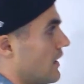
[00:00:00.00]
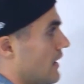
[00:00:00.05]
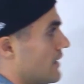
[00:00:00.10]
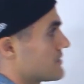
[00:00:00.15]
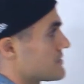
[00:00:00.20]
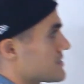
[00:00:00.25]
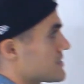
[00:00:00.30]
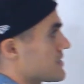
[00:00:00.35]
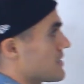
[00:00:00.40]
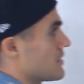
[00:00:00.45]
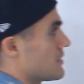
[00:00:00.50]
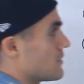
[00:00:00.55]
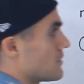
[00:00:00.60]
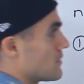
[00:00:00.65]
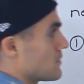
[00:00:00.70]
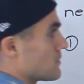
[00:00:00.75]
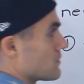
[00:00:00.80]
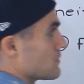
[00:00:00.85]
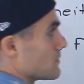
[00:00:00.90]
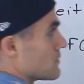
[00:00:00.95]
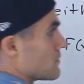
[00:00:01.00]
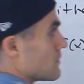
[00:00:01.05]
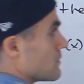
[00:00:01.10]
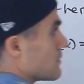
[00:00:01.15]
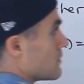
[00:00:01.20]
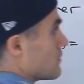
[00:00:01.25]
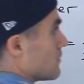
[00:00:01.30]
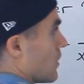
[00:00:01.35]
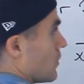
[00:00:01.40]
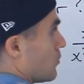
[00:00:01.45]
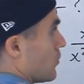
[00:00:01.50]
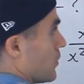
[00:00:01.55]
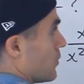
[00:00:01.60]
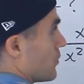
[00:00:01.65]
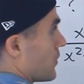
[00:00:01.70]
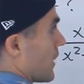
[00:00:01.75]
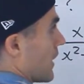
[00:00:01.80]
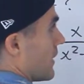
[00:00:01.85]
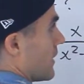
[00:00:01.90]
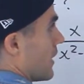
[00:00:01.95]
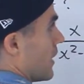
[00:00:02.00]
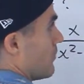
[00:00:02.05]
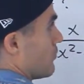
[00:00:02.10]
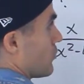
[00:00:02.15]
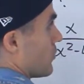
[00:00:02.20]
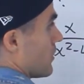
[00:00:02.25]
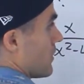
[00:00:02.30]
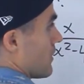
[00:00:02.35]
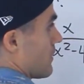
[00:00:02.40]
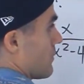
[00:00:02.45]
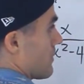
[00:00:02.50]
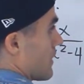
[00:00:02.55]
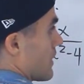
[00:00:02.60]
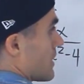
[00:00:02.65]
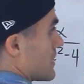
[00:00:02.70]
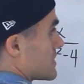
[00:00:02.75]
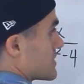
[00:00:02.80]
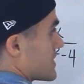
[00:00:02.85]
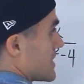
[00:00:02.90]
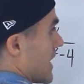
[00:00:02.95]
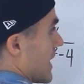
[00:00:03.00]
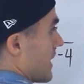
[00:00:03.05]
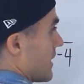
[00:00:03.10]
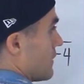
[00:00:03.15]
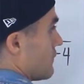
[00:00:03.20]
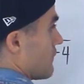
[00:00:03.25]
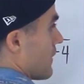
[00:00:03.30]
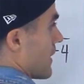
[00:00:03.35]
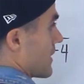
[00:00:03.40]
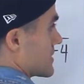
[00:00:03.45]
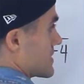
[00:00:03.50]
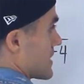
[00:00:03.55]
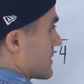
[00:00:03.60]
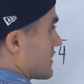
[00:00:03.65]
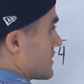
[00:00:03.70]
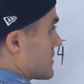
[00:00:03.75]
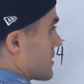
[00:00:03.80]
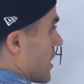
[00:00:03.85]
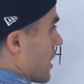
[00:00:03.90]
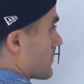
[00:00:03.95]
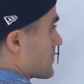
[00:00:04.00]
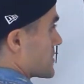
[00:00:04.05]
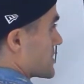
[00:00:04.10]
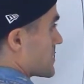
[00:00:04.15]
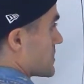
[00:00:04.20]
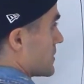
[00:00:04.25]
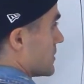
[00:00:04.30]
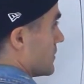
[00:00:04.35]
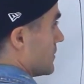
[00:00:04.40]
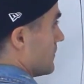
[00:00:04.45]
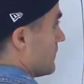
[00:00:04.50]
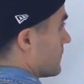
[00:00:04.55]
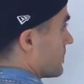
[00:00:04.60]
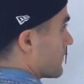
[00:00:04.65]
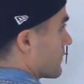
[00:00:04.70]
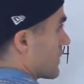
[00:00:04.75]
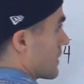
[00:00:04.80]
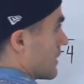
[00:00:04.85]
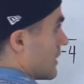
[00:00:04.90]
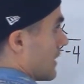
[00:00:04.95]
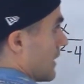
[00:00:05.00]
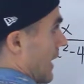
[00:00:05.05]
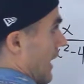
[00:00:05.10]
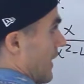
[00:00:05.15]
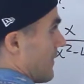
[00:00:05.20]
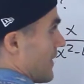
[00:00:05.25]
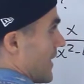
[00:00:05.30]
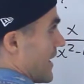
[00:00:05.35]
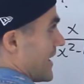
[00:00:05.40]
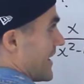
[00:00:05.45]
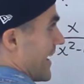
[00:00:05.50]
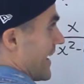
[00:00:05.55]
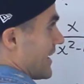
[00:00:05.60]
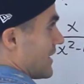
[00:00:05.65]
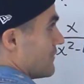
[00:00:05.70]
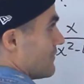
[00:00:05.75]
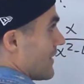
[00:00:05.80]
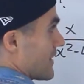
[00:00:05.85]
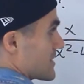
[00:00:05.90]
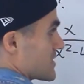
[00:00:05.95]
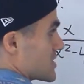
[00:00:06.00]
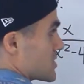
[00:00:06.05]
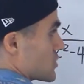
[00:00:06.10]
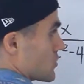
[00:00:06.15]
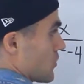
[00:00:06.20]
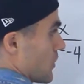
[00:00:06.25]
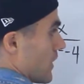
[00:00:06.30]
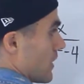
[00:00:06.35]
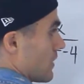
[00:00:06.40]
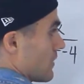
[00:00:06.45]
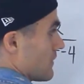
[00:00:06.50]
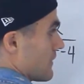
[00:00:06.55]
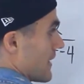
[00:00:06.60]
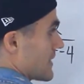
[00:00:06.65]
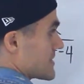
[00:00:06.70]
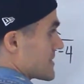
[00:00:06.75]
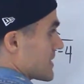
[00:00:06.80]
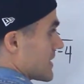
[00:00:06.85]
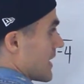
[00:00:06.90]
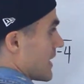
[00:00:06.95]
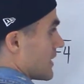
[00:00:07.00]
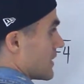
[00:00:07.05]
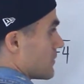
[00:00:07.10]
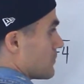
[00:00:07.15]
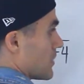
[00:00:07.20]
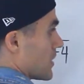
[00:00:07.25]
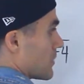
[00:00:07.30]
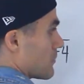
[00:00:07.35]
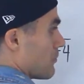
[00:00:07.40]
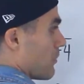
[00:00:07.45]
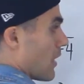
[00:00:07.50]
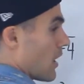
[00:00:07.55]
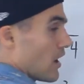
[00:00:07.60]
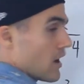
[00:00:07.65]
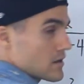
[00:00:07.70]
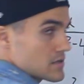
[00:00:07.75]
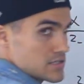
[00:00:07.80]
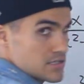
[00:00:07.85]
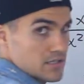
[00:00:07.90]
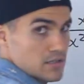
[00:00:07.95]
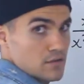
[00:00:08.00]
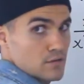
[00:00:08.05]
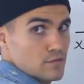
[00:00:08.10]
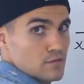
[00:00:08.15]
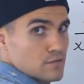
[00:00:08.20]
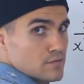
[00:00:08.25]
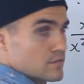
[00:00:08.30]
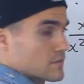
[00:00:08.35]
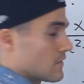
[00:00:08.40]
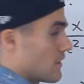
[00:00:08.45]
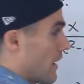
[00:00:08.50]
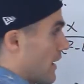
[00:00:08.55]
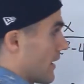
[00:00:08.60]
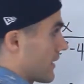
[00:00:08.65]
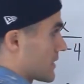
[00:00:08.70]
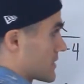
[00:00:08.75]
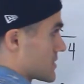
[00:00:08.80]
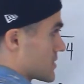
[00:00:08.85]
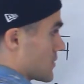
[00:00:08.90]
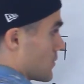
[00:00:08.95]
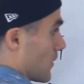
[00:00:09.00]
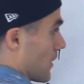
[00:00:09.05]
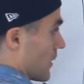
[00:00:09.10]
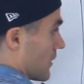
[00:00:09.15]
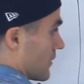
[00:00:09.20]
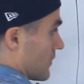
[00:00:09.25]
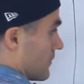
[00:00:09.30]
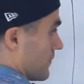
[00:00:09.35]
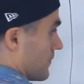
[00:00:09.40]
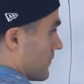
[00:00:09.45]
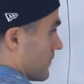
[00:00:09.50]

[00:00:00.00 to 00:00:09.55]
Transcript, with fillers: And so what we would end up with is negative x at the top still and then negative x squared, that's gonna end up being positive x squared.